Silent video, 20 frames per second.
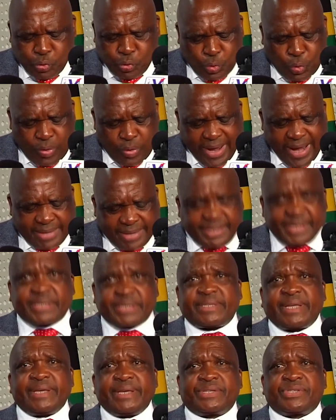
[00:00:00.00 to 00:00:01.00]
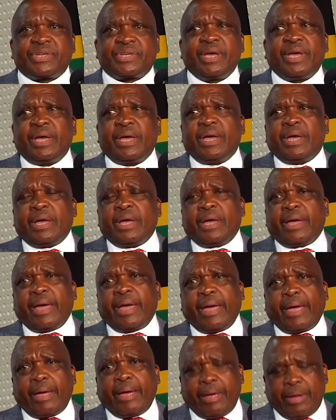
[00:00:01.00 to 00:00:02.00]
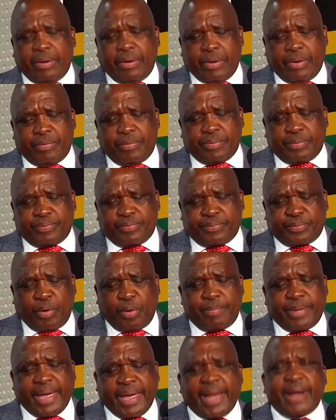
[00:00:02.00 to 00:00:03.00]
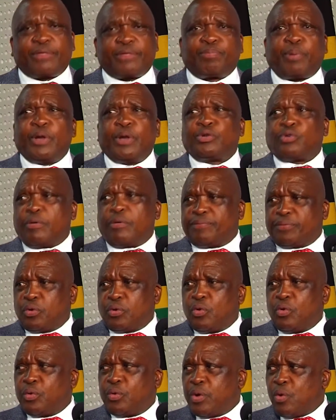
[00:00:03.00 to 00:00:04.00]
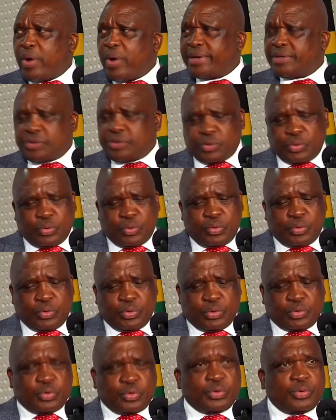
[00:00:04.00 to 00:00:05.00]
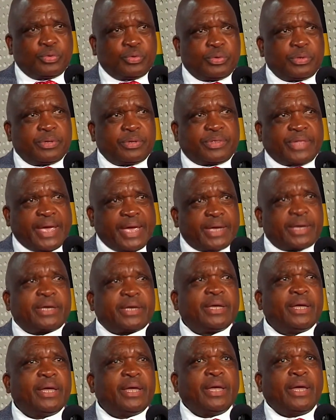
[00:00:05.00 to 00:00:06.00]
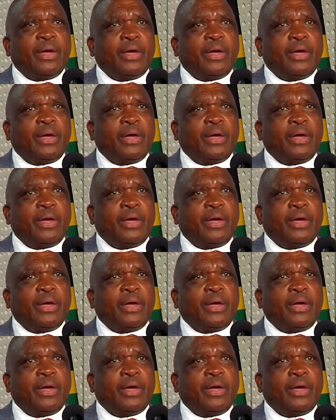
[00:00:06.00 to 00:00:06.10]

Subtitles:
So at this stage, from a health point of view, we want to thank,